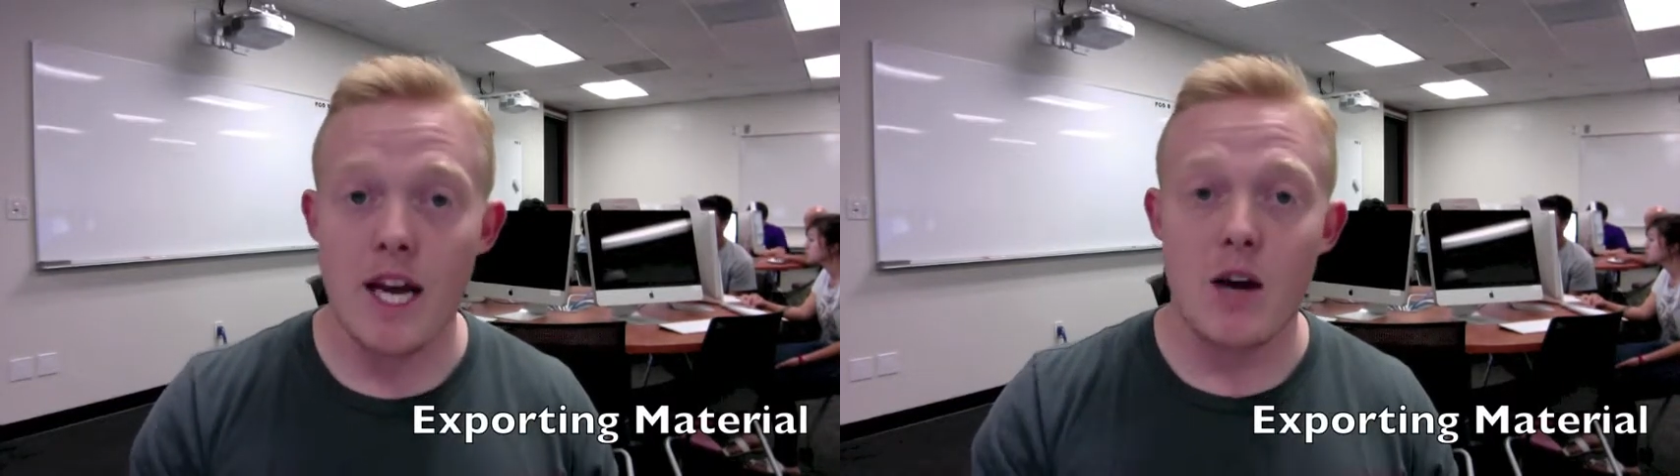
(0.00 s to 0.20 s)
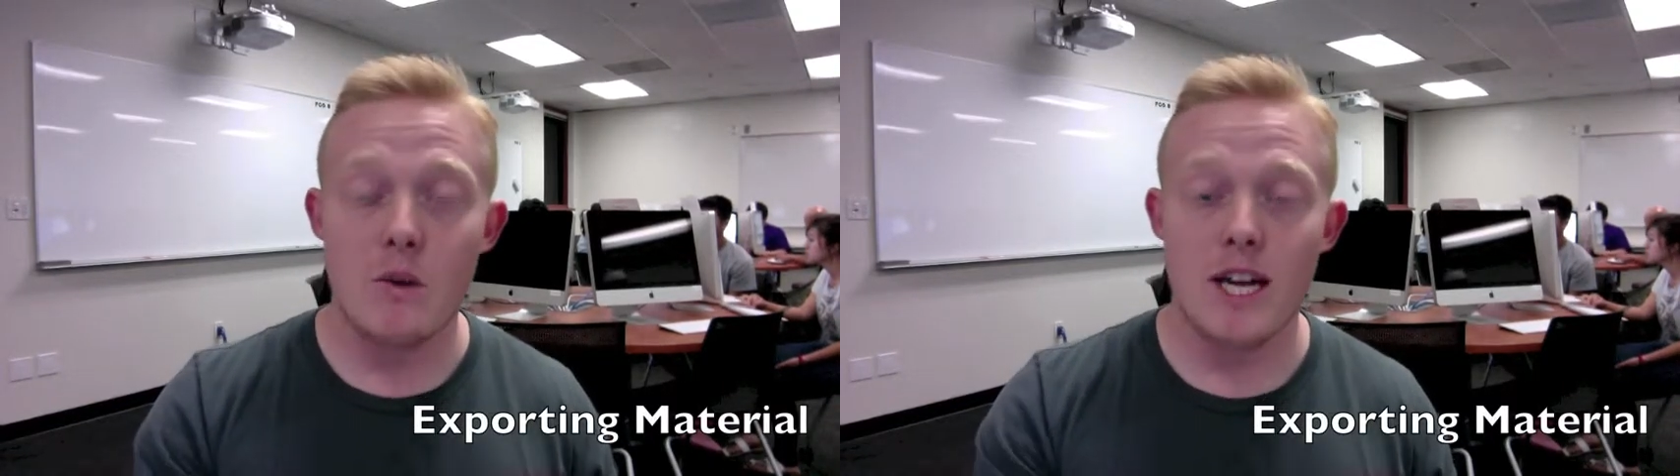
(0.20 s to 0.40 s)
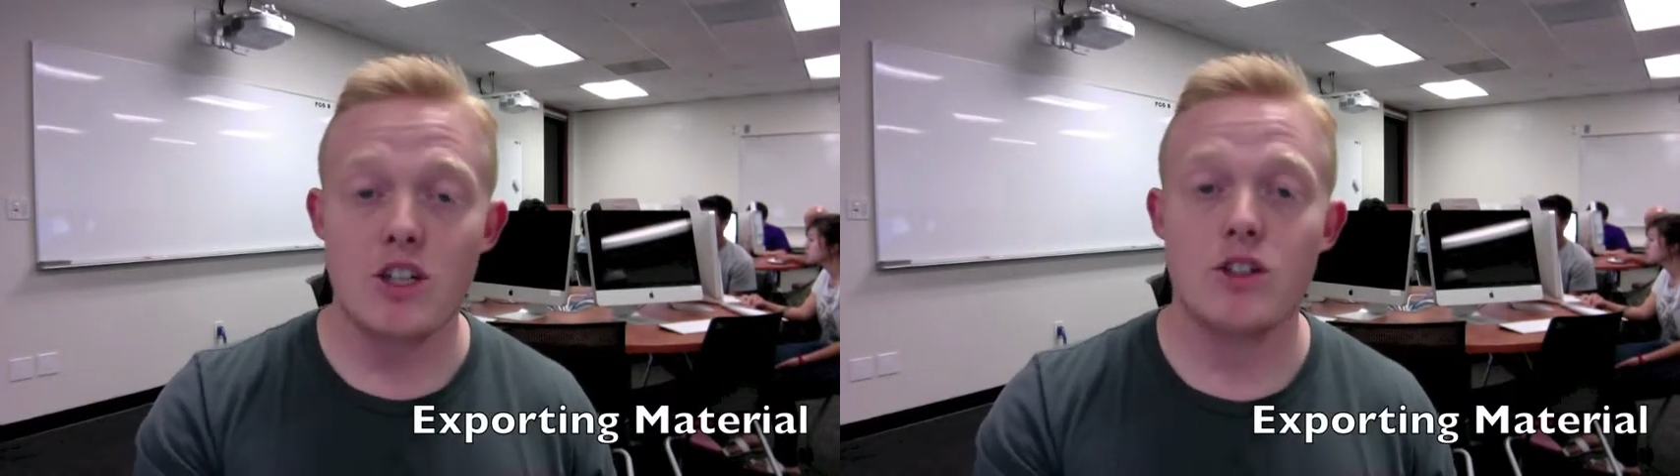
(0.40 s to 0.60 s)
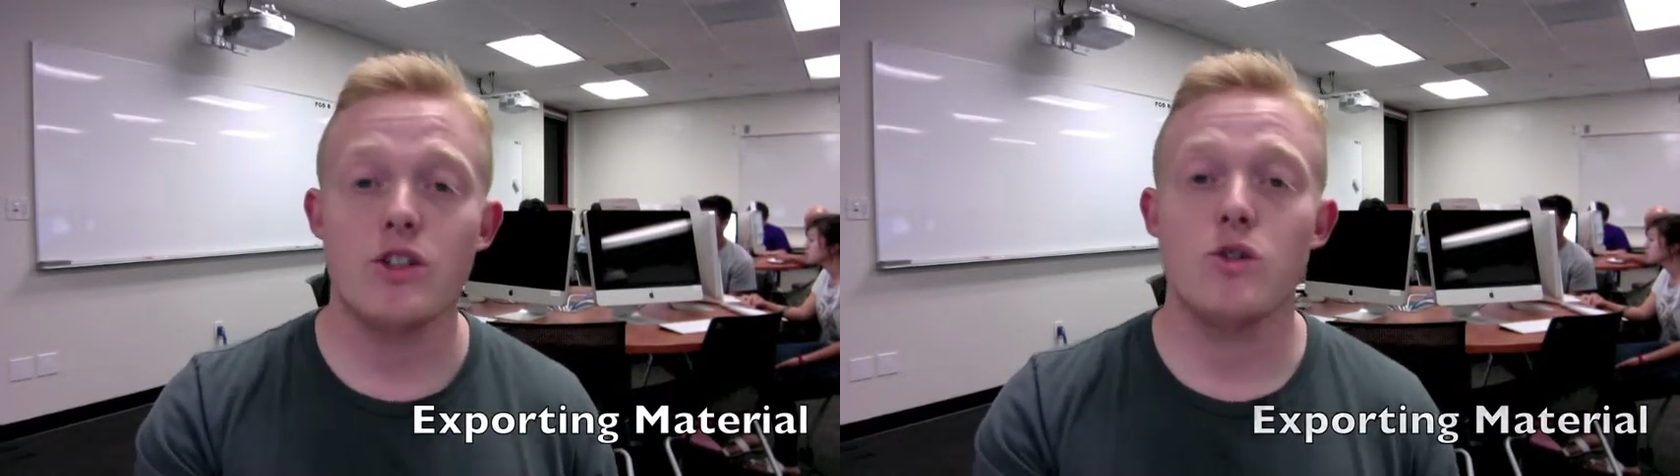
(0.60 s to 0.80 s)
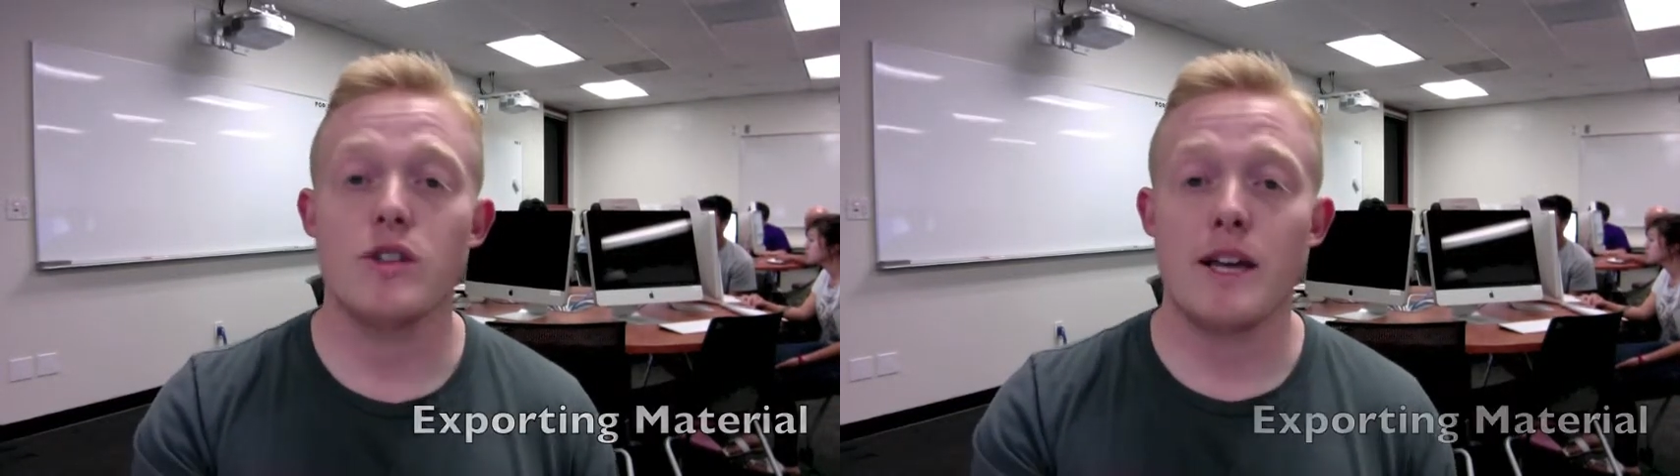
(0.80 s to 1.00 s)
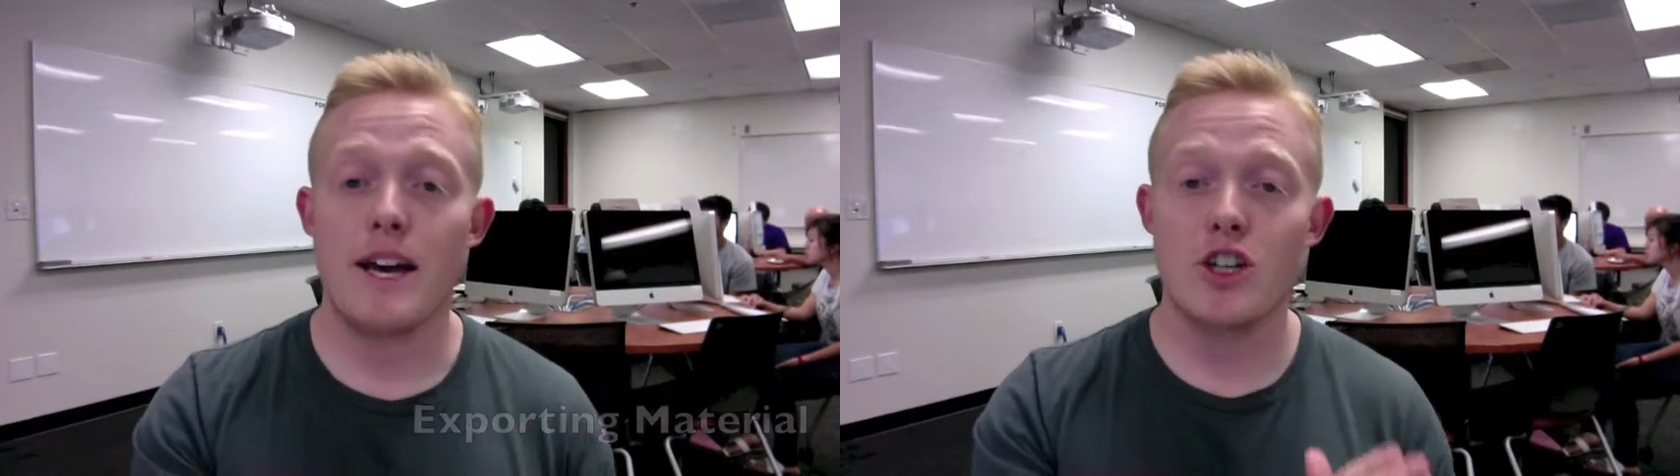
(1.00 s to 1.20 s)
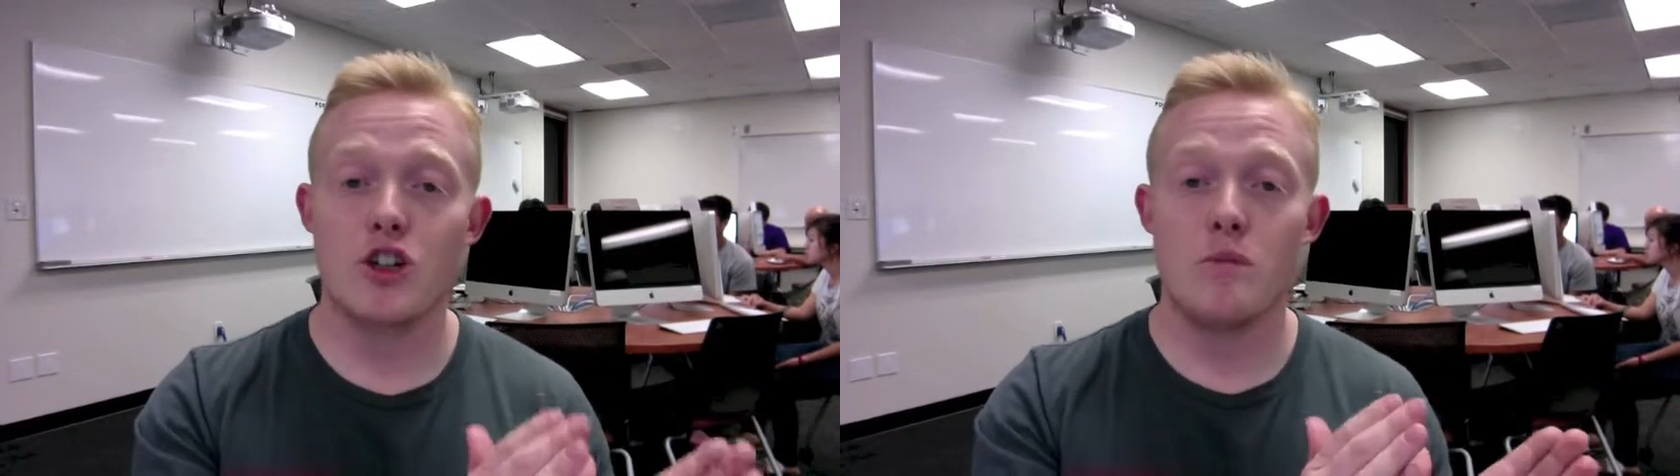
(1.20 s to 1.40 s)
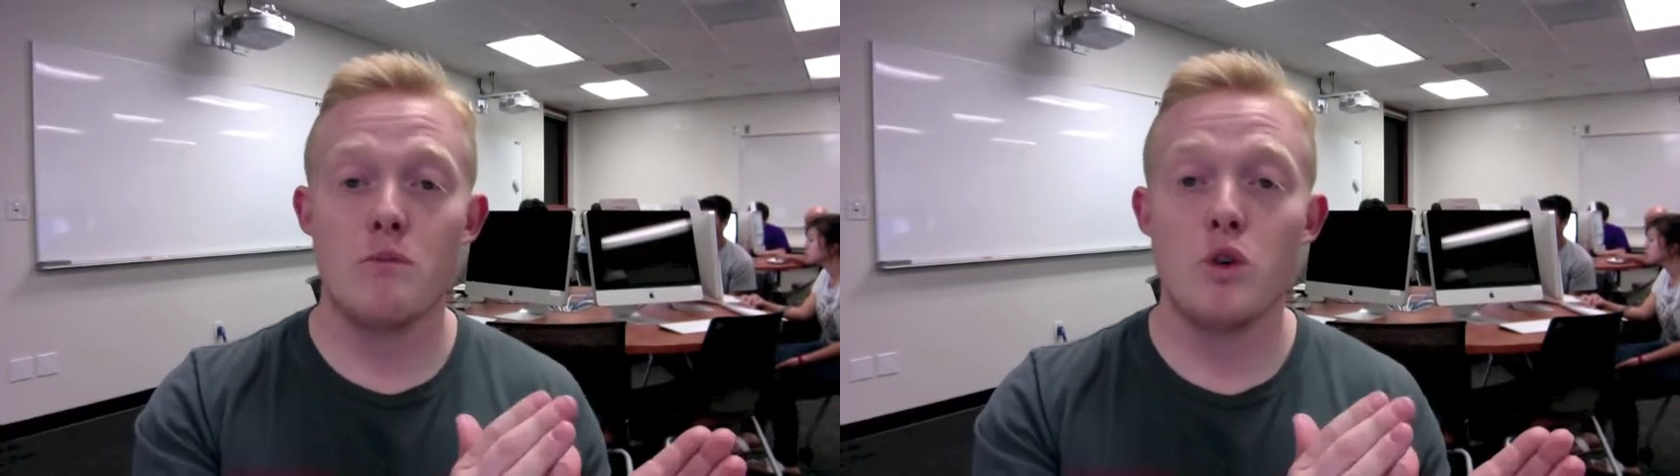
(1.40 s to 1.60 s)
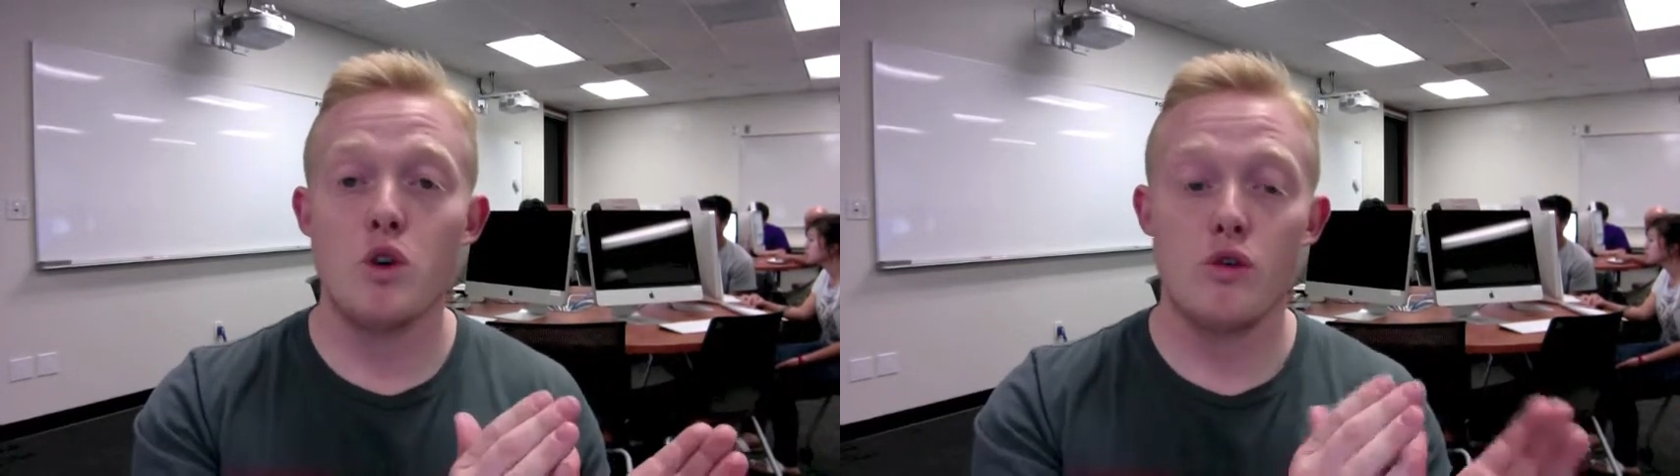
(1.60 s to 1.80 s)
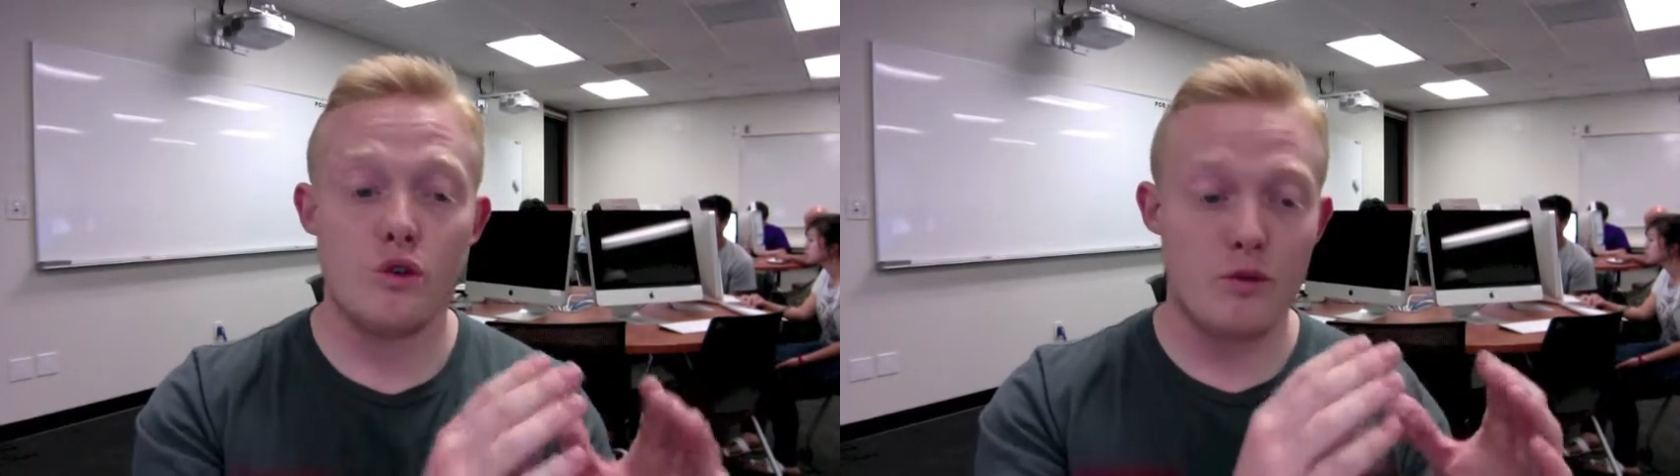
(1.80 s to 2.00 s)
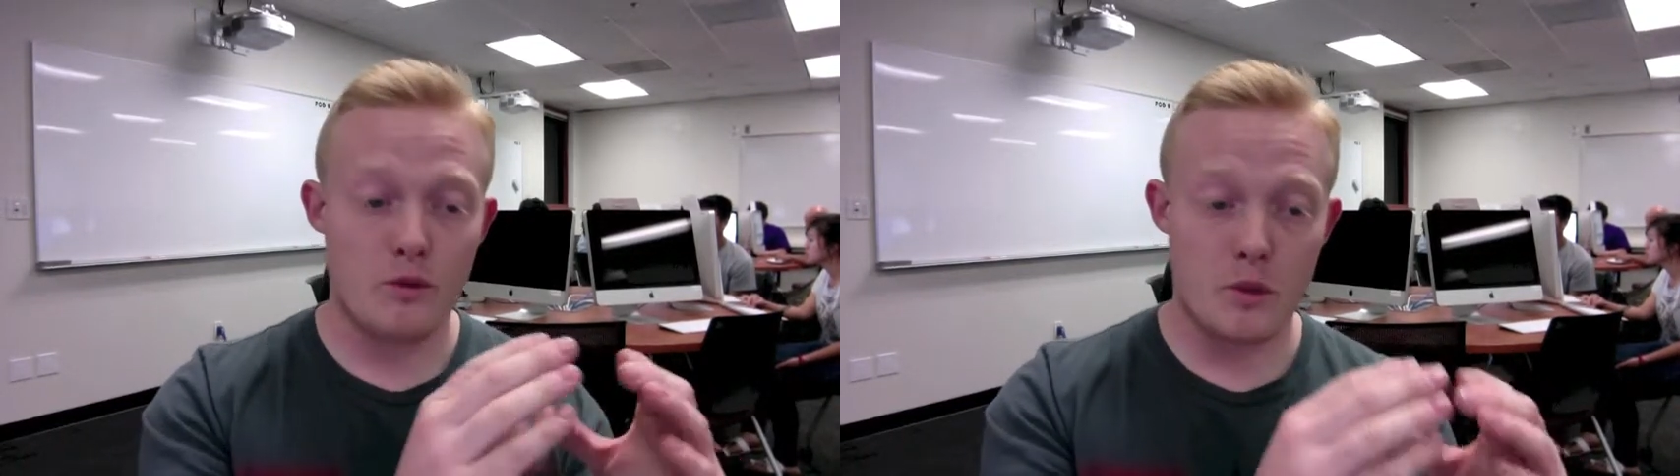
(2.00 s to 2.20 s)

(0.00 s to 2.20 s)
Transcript: And what actually do is they actually move from